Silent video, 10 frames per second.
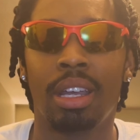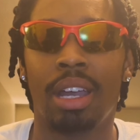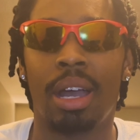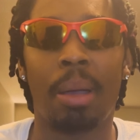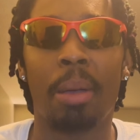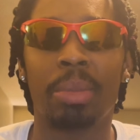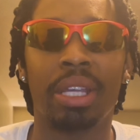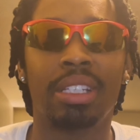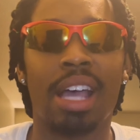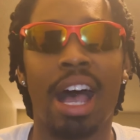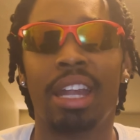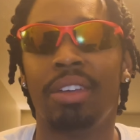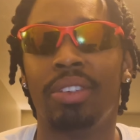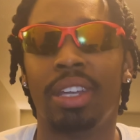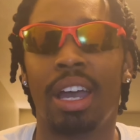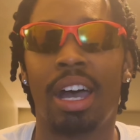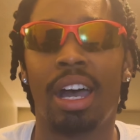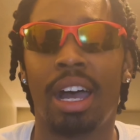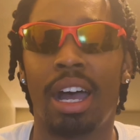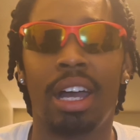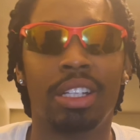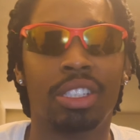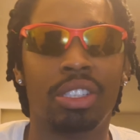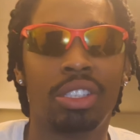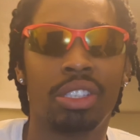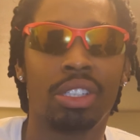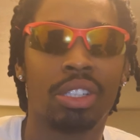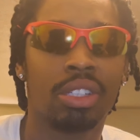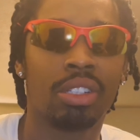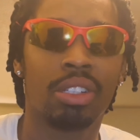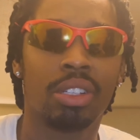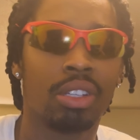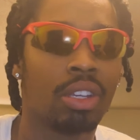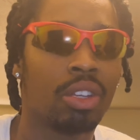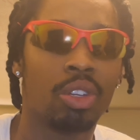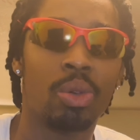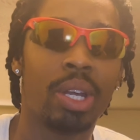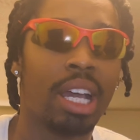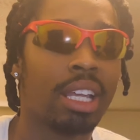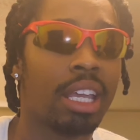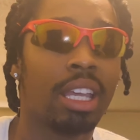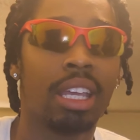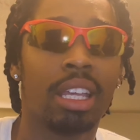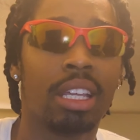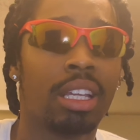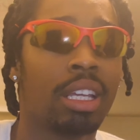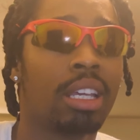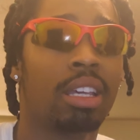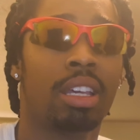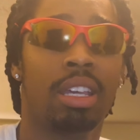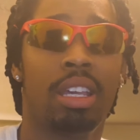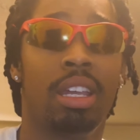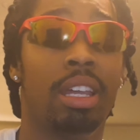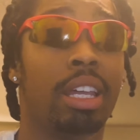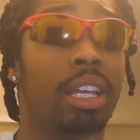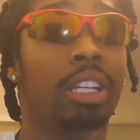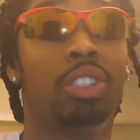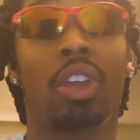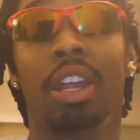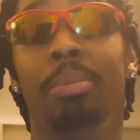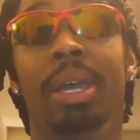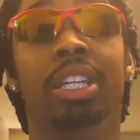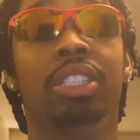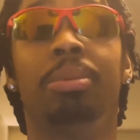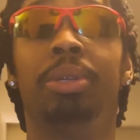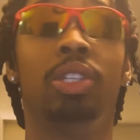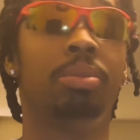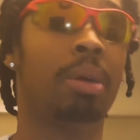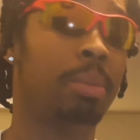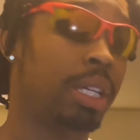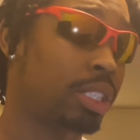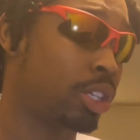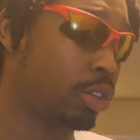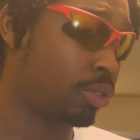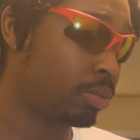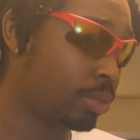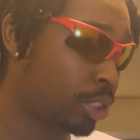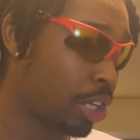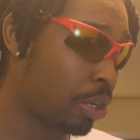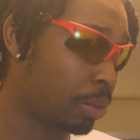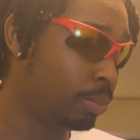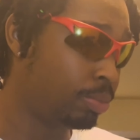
I'm getting tired of it. I, I just do what I can and try to manage the bills by myself. So